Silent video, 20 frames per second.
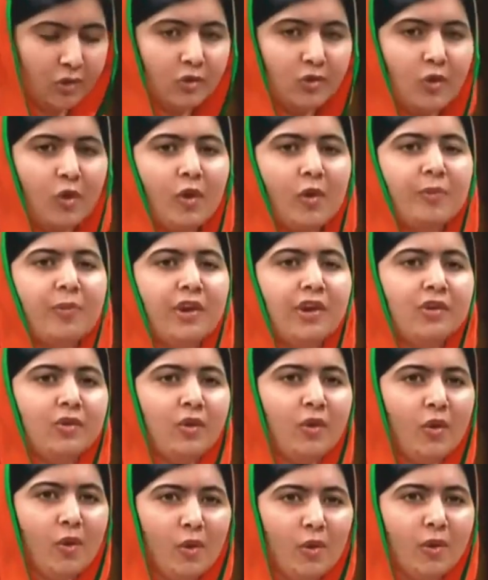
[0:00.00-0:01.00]
to open
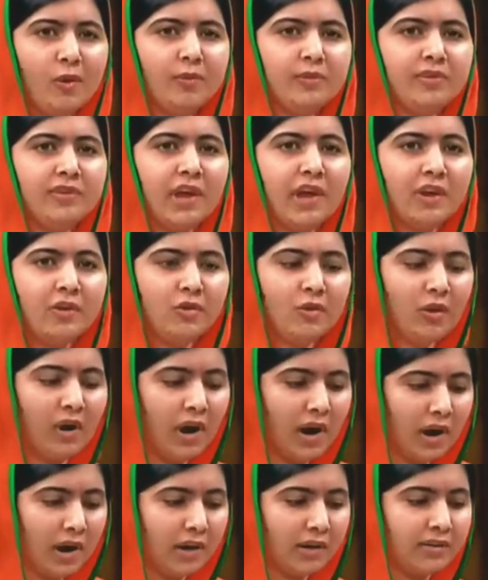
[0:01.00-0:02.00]
your homes and your
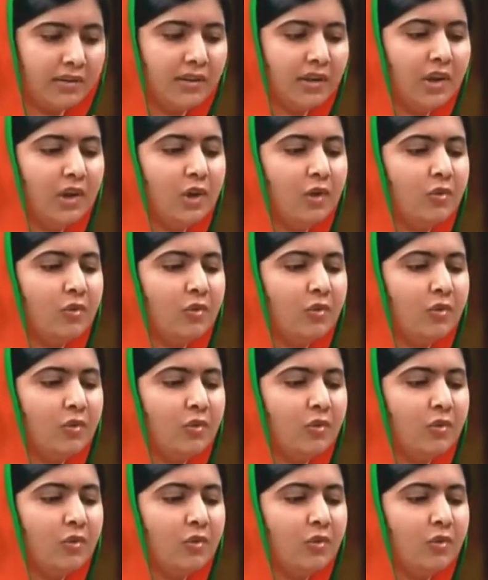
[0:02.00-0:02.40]
hearts